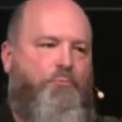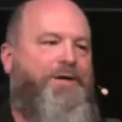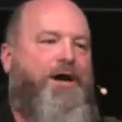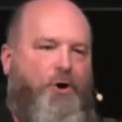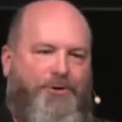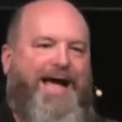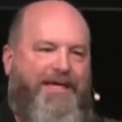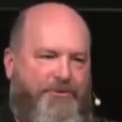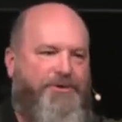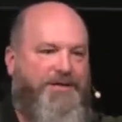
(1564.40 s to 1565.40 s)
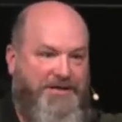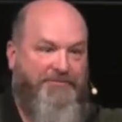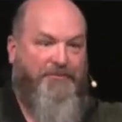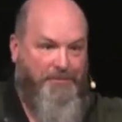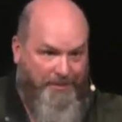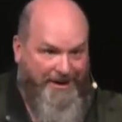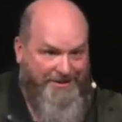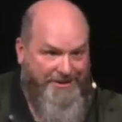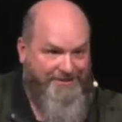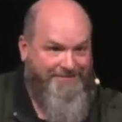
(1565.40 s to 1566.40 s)
we all gather in a different
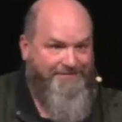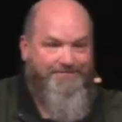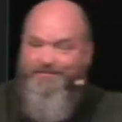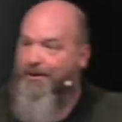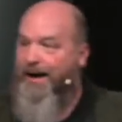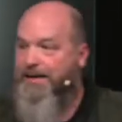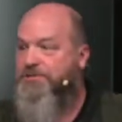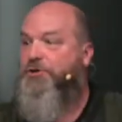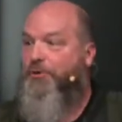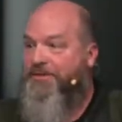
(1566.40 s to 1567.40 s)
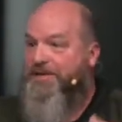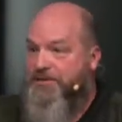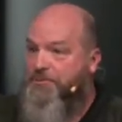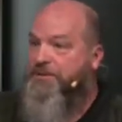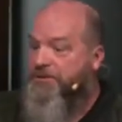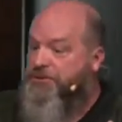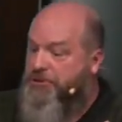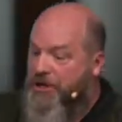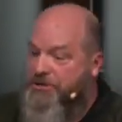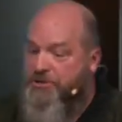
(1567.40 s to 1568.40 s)
place. All right? So in this one, there's
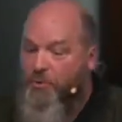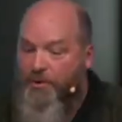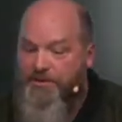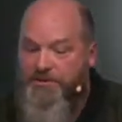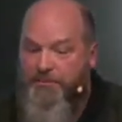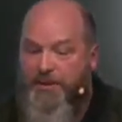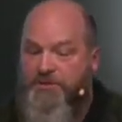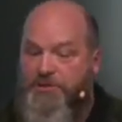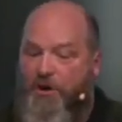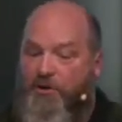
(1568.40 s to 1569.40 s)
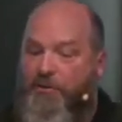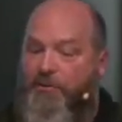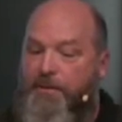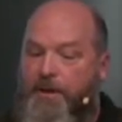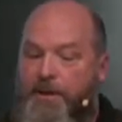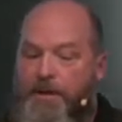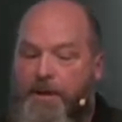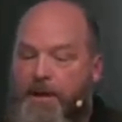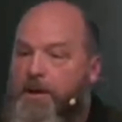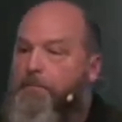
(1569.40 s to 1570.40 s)
just going to be sorrow.
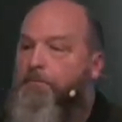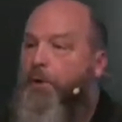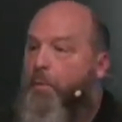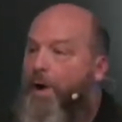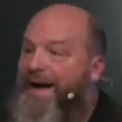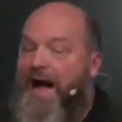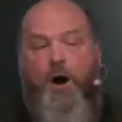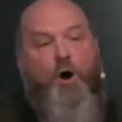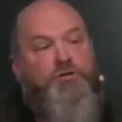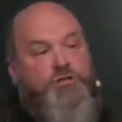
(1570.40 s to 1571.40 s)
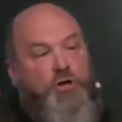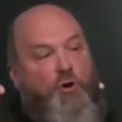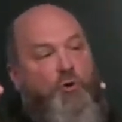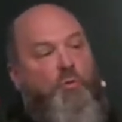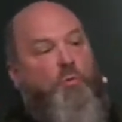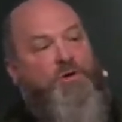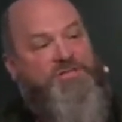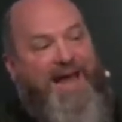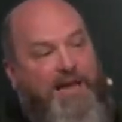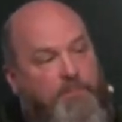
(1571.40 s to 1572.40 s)
But what I also was
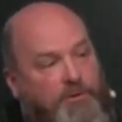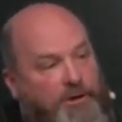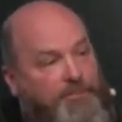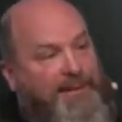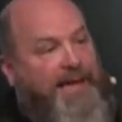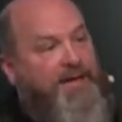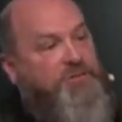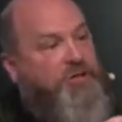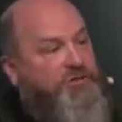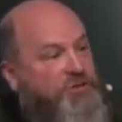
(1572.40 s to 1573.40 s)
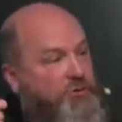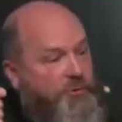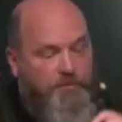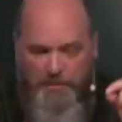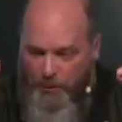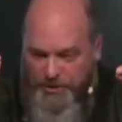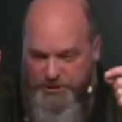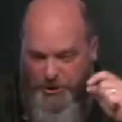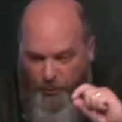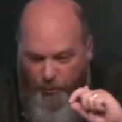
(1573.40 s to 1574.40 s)
able to begin to do was
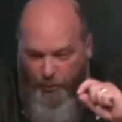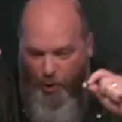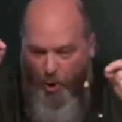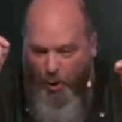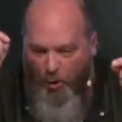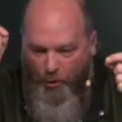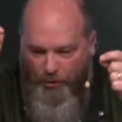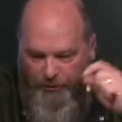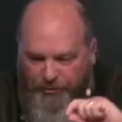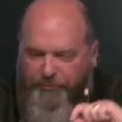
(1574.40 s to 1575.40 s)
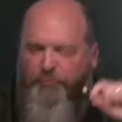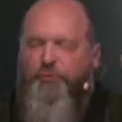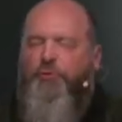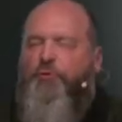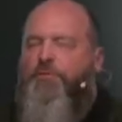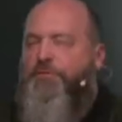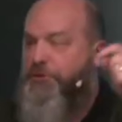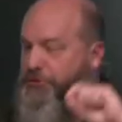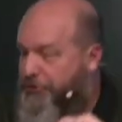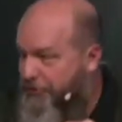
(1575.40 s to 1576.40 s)
to roll through the
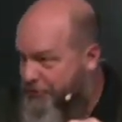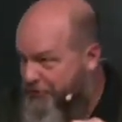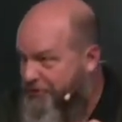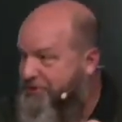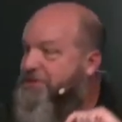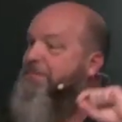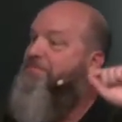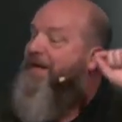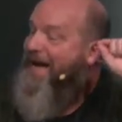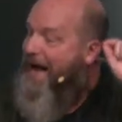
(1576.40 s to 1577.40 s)
truths that I